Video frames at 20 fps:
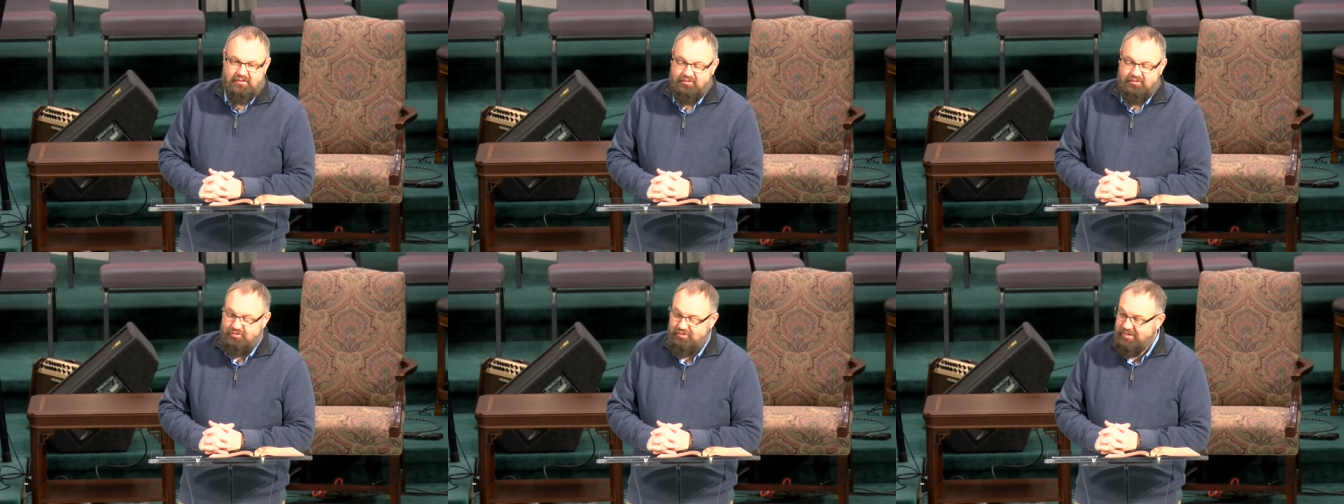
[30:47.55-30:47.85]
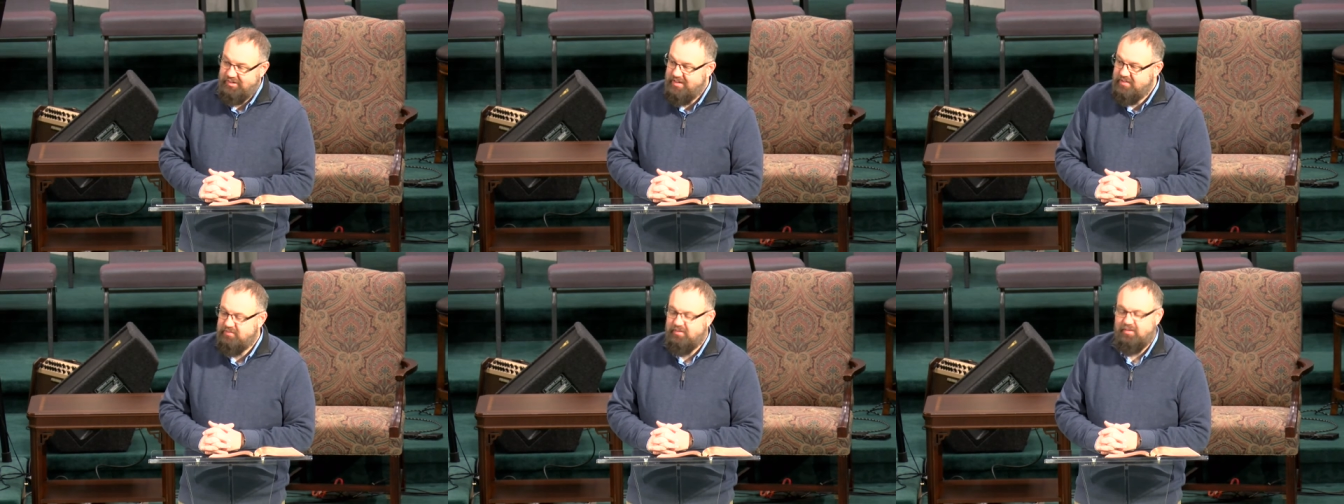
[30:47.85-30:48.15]

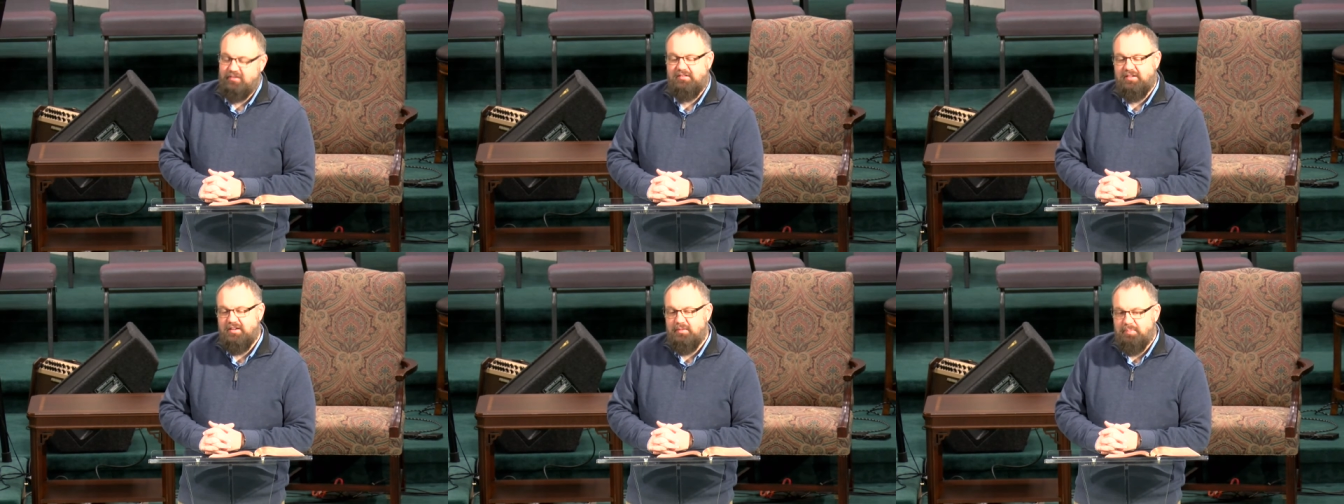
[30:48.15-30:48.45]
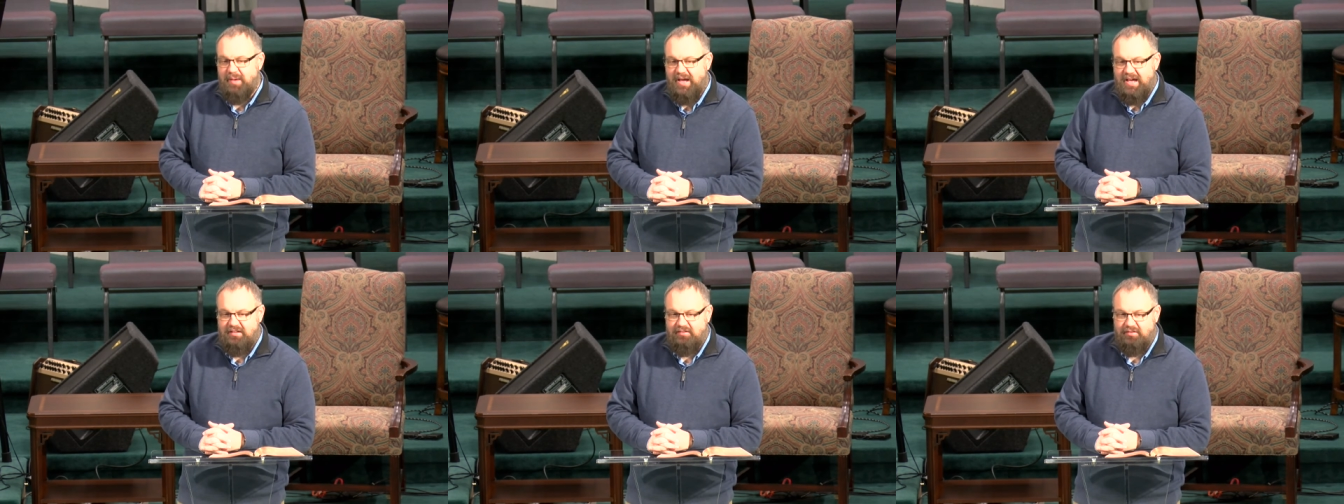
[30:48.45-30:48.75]
Jesus y
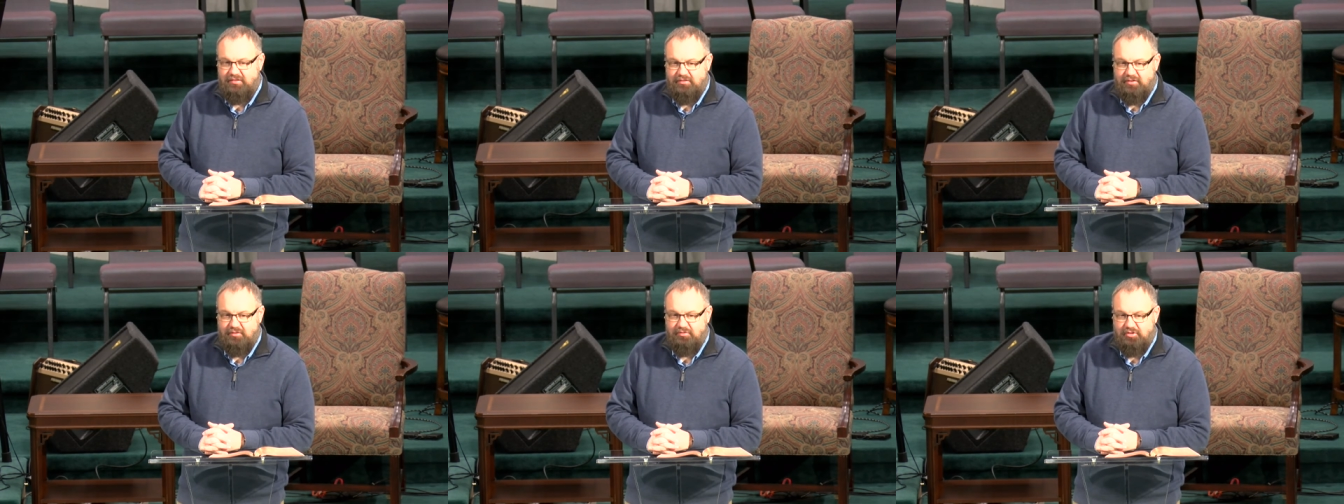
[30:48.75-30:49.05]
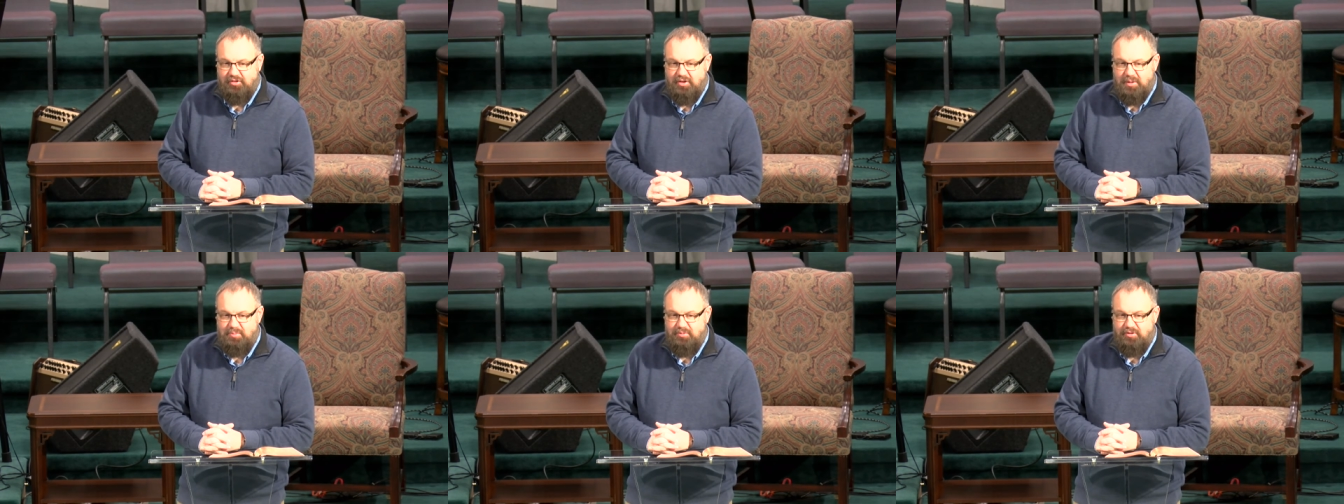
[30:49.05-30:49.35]
passage of
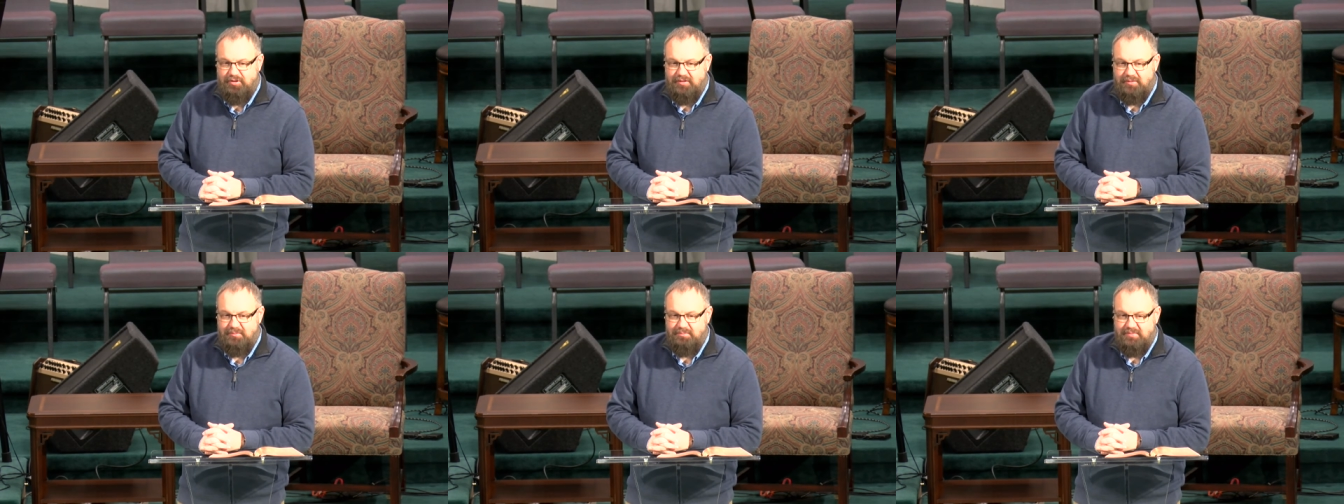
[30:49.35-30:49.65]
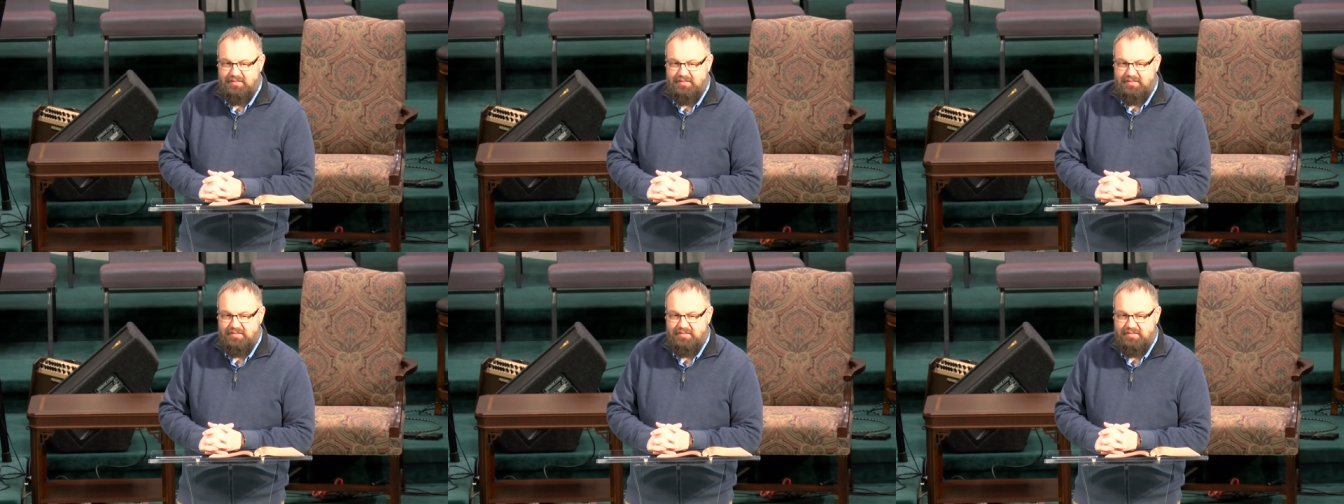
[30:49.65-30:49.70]
Scripture